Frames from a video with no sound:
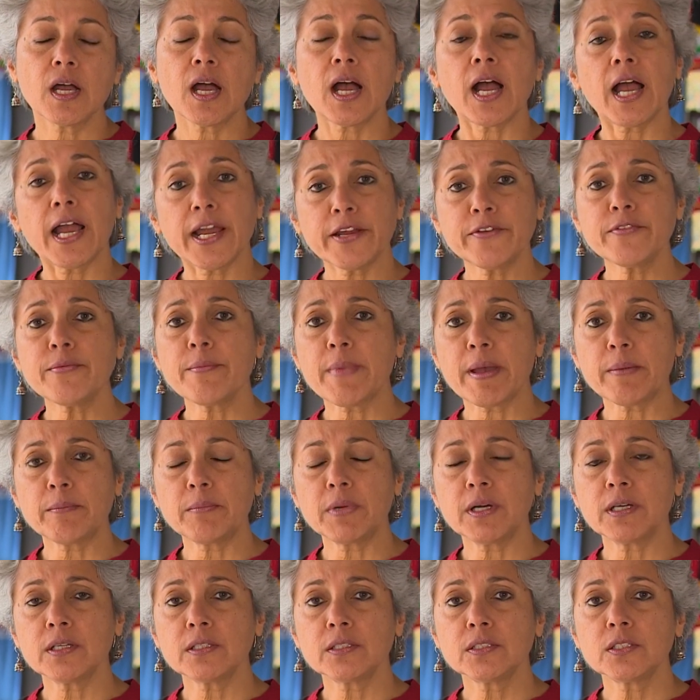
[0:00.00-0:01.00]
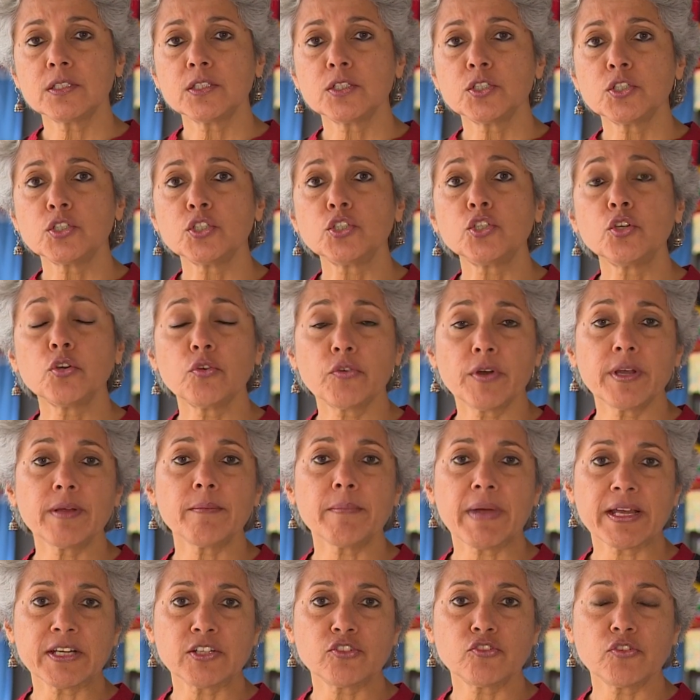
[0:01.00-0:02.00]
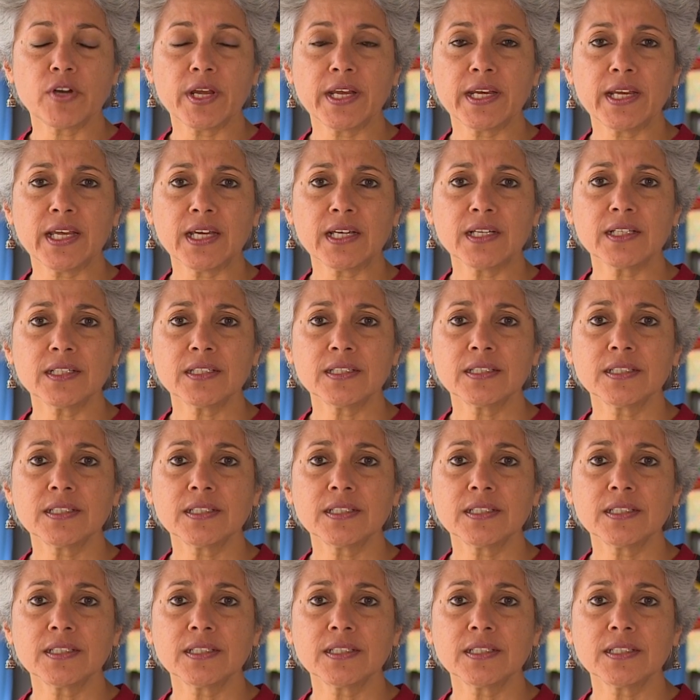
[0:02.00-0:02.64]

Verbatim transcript: I remember during my training,